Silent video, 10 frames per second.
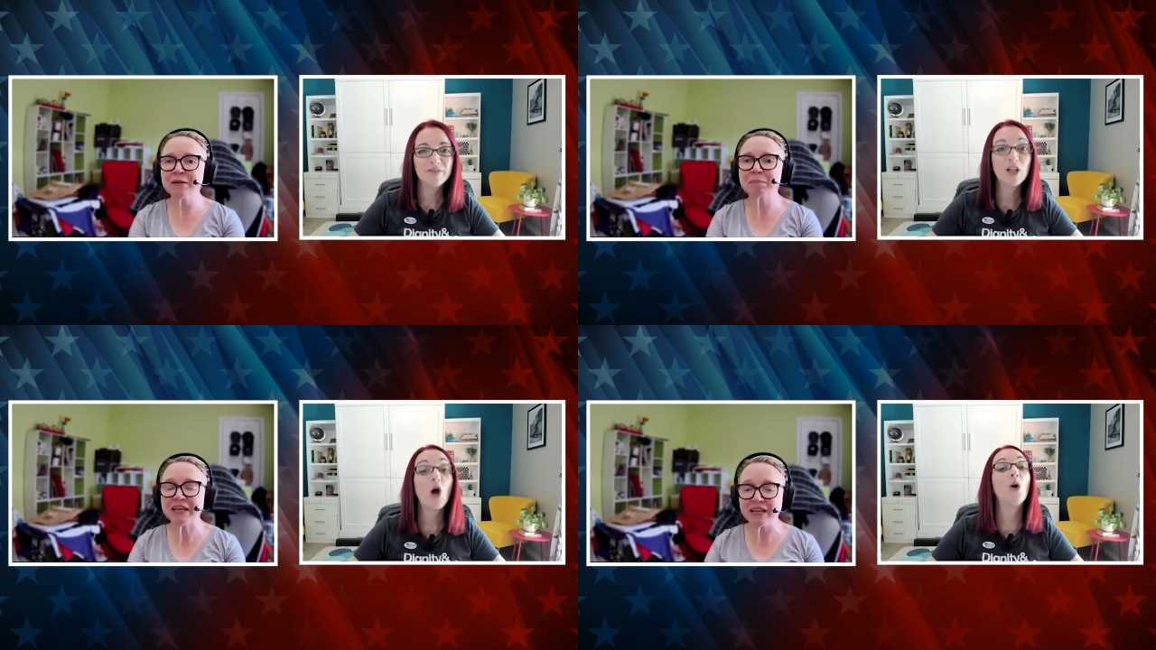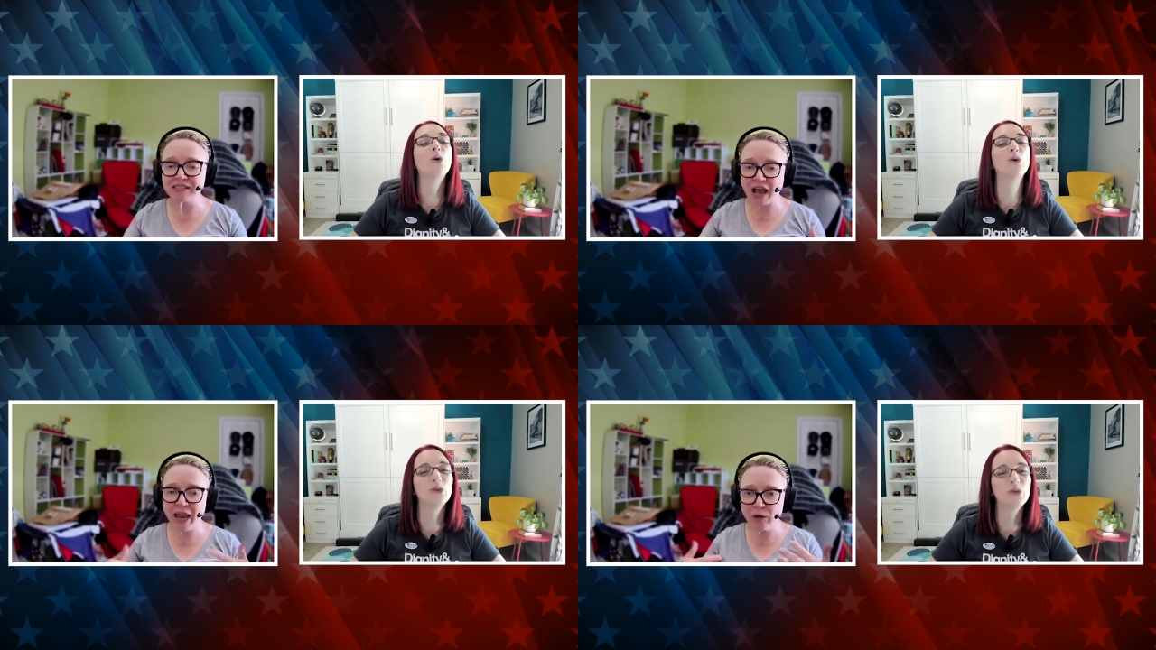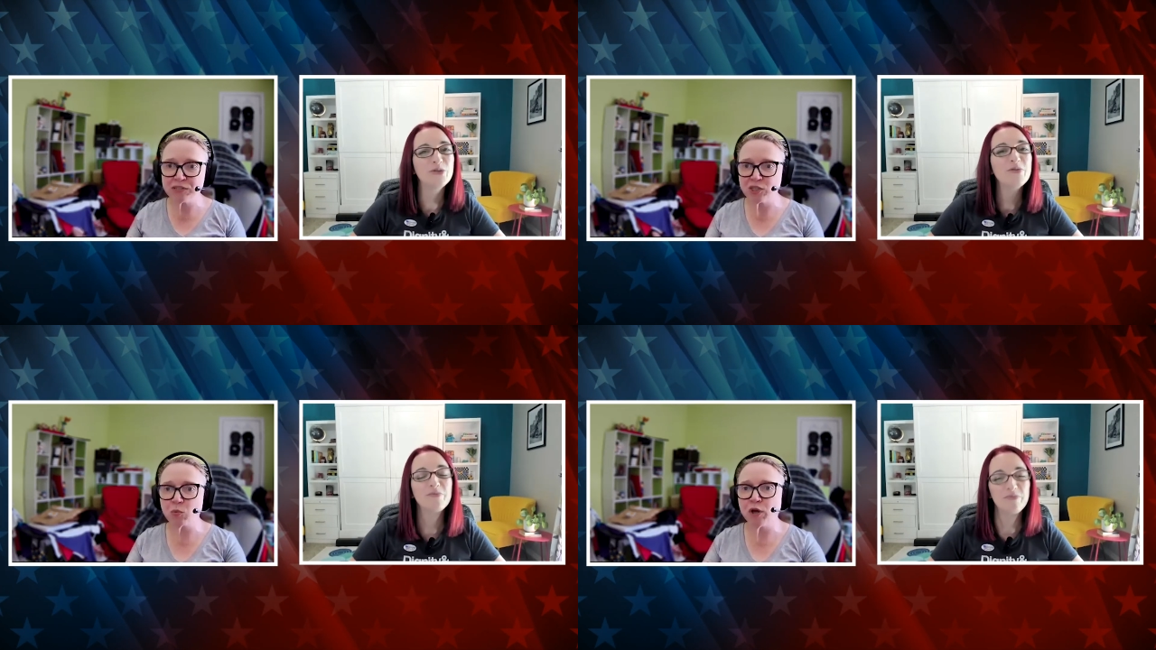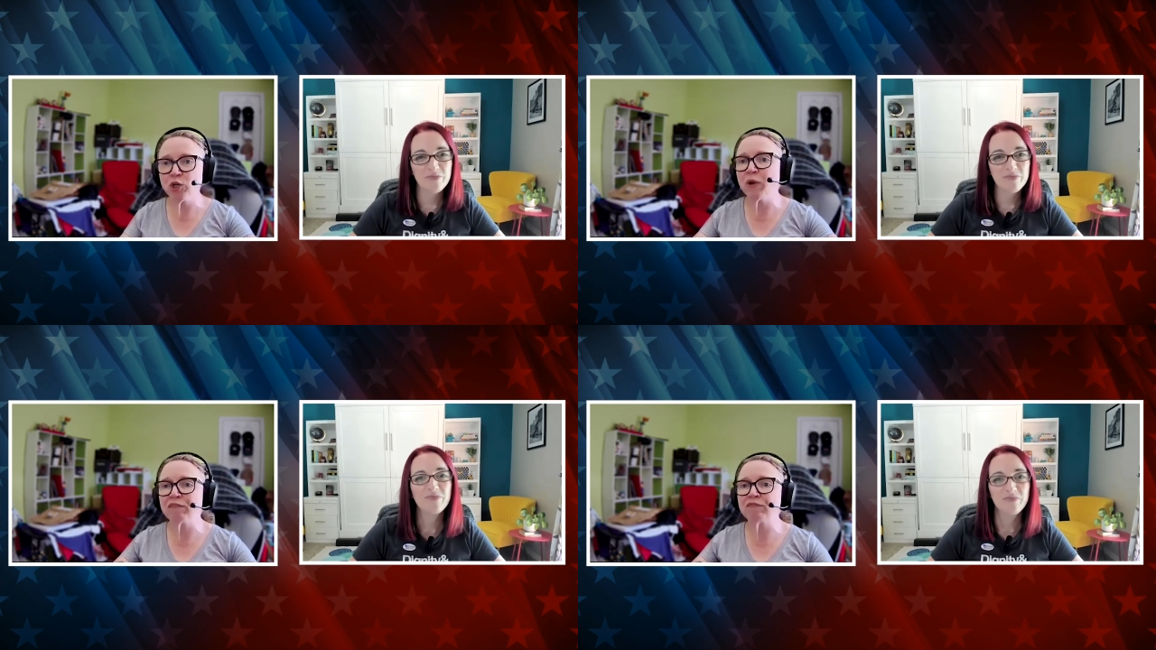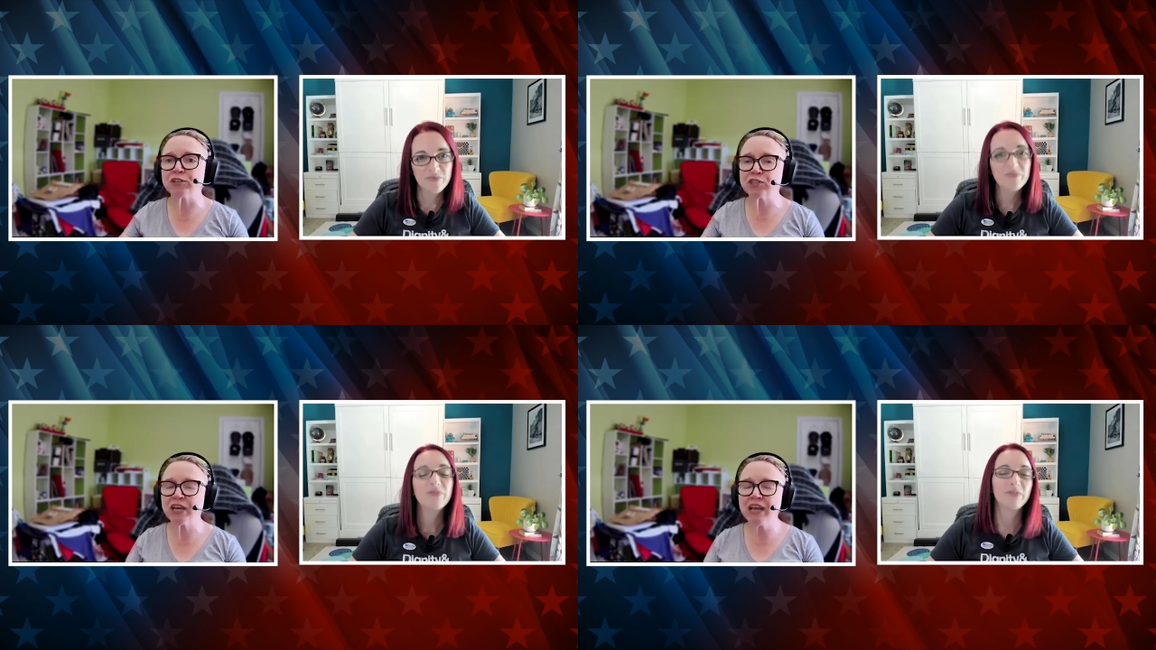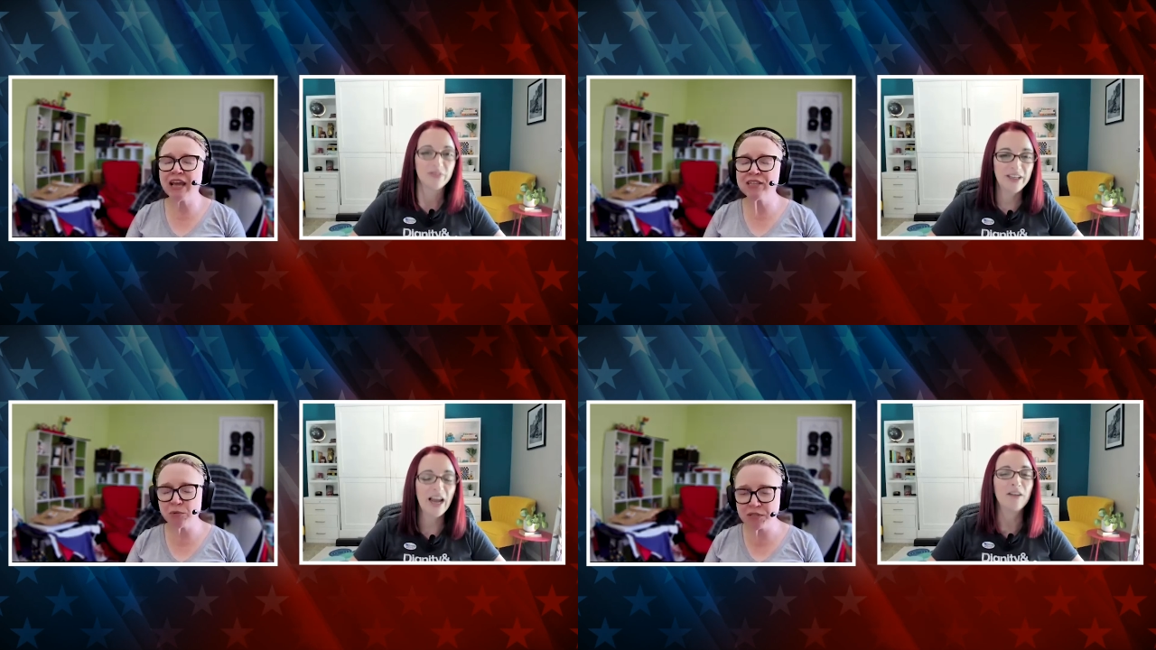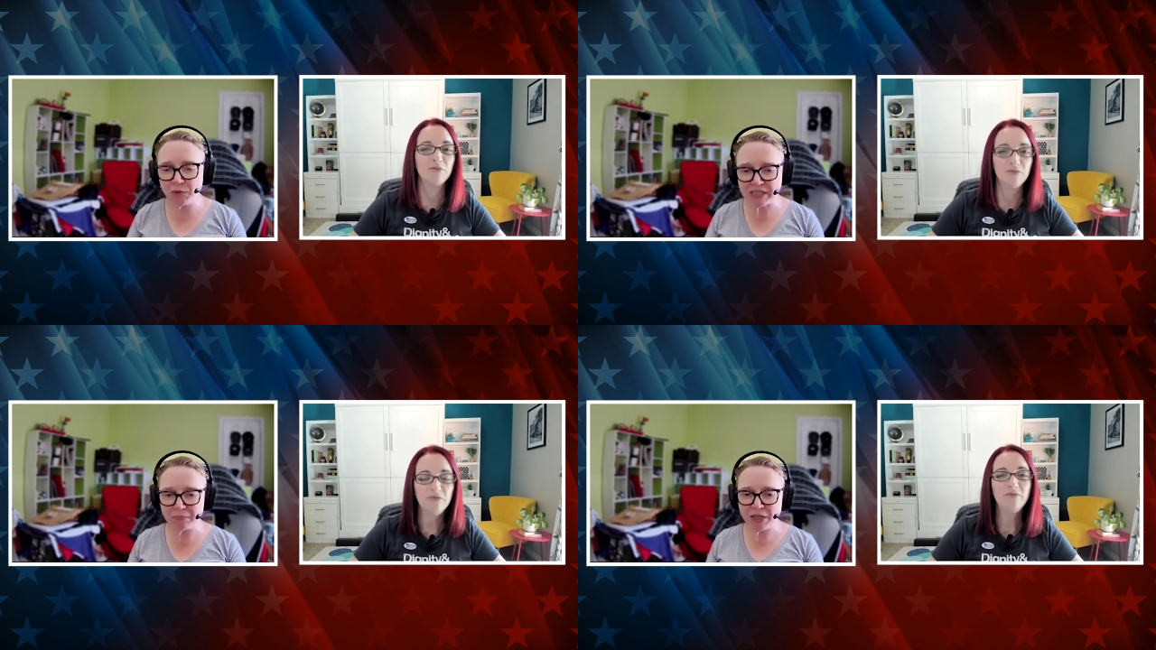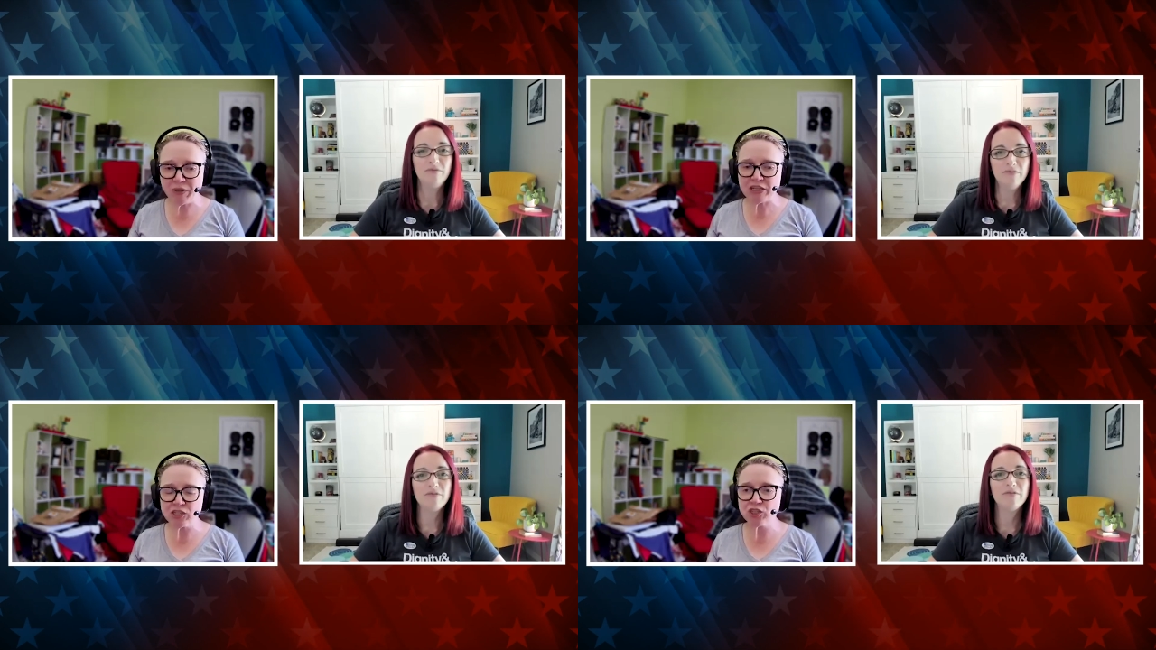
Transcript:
Speaker 1: because I was the one who went first. And so it was always something we could